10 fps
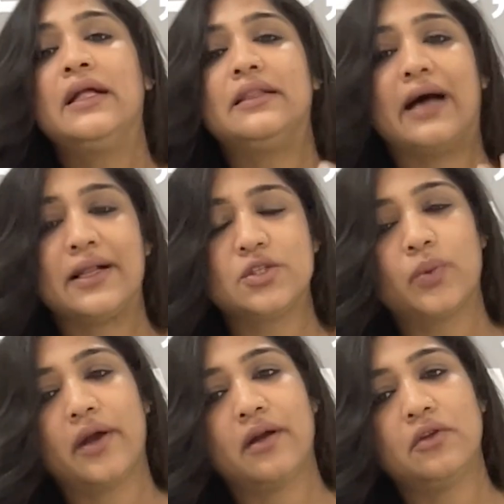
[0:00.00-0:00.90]
That's
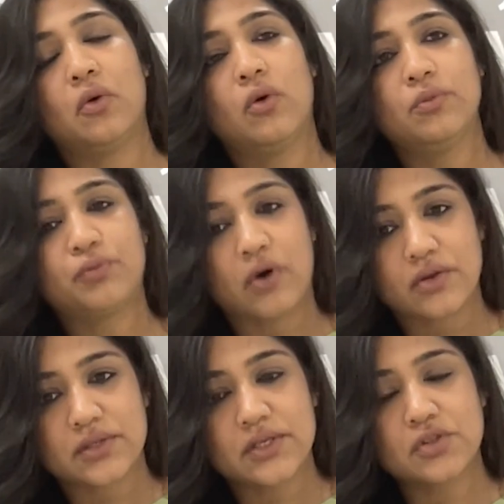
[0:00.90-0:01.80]
where the whole
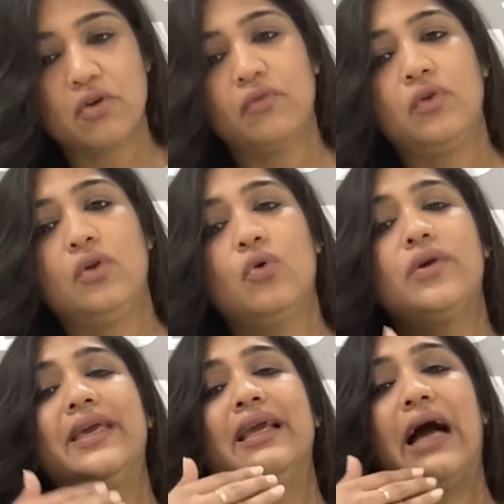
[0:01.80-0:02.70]
process of
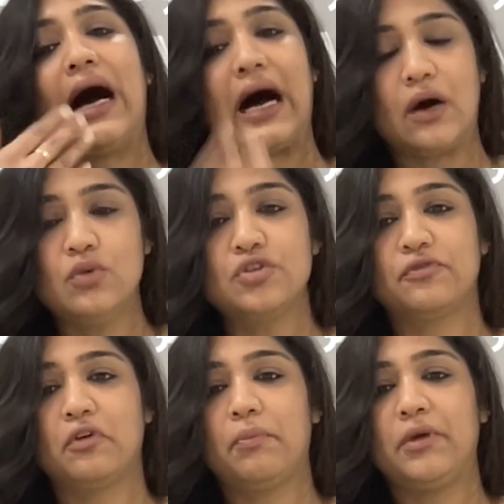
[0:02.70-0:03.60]
looking out
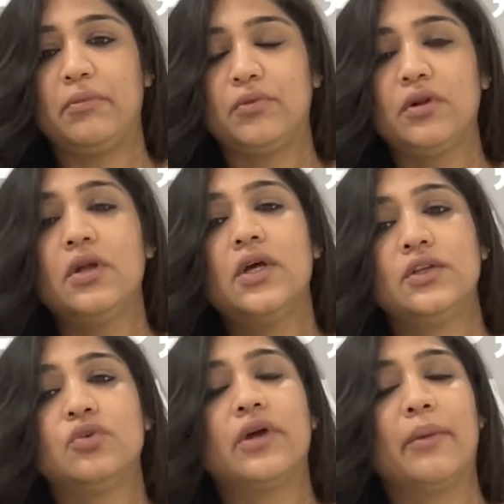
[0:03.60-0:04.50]
for people
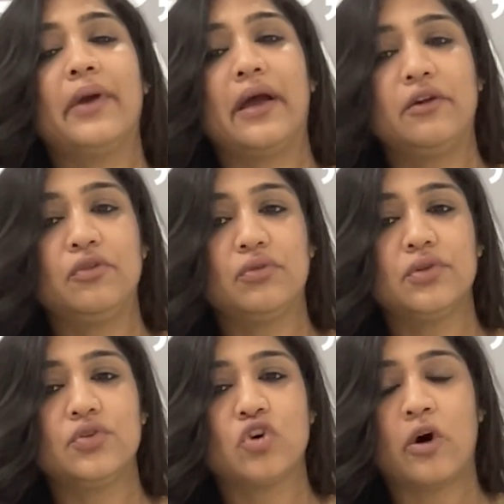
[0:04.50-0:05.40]
to come and do
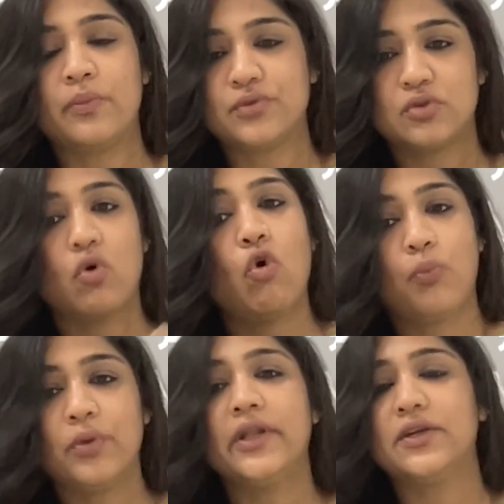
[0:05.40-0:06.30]
the jobs,
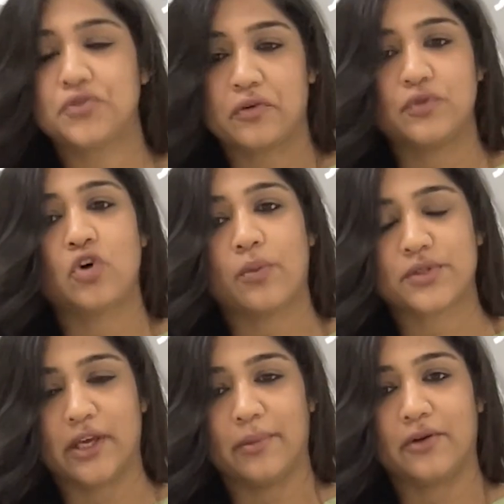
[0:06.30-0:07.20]
openings of jobs
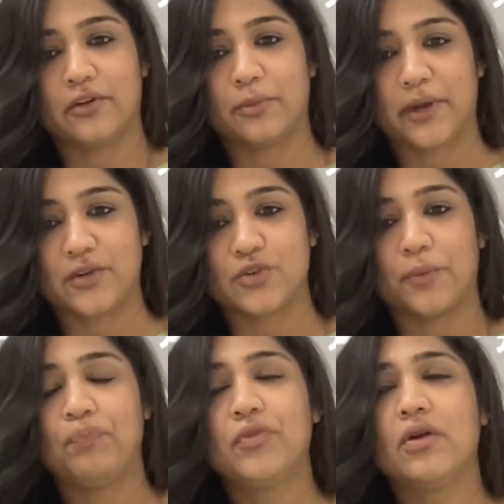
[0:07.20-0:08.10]
came into the
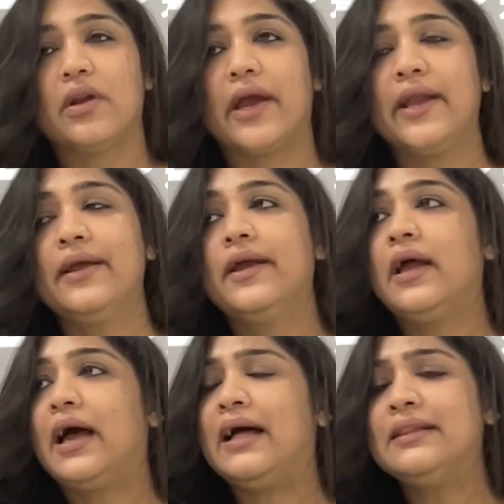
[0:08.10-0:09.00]
picture, right?
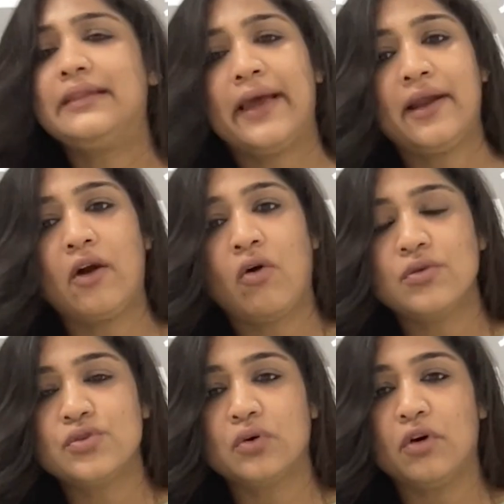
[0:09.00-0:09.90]
And there
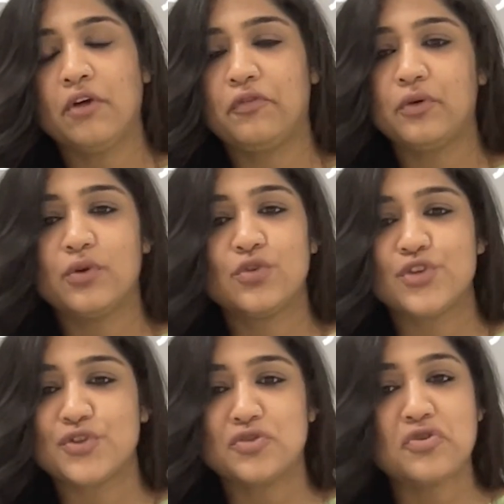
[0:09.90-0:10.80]
also, if you would
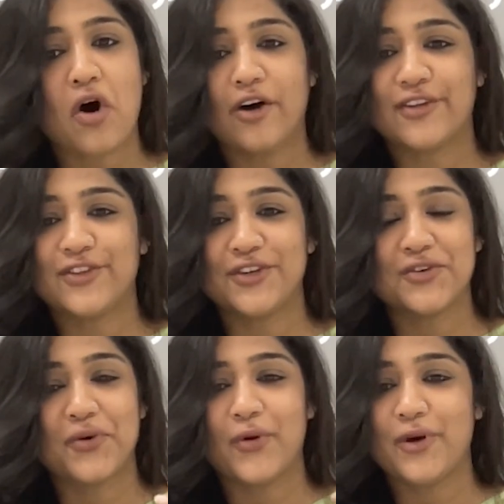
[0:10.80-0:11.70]
just knock the
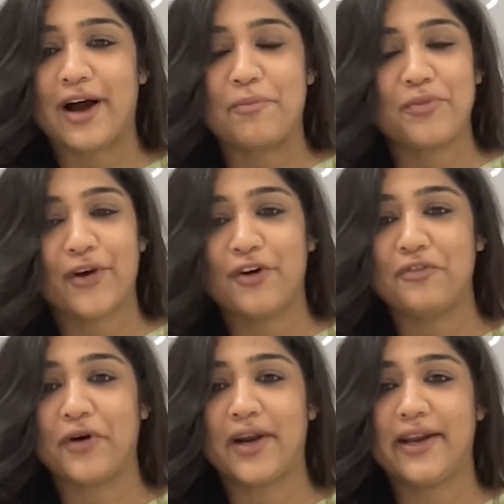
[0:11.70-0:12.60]
door, appear
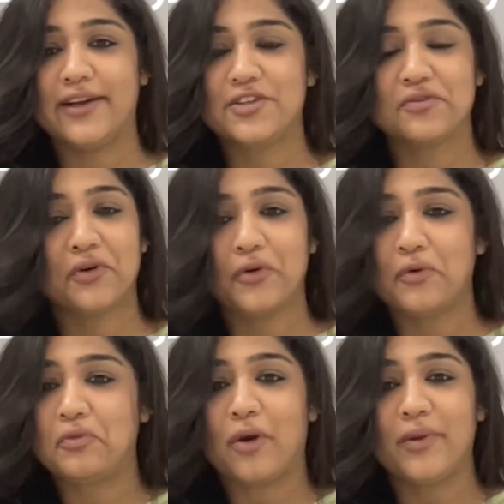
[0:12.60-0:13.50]
for an interview, you
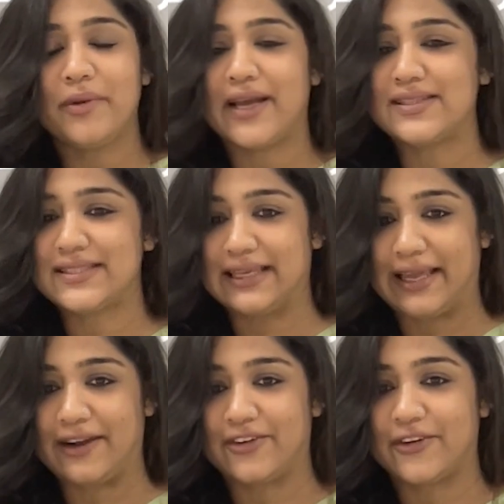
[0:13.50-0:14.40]
would probably get
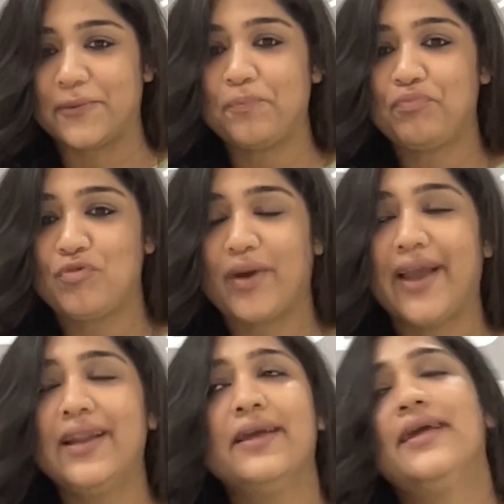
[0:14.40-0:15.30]
selected,
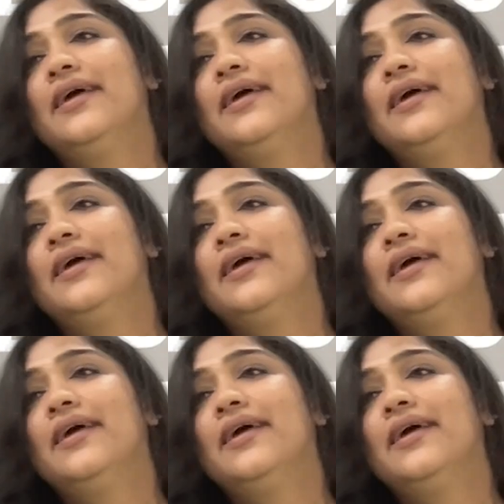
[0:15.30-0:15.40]
right?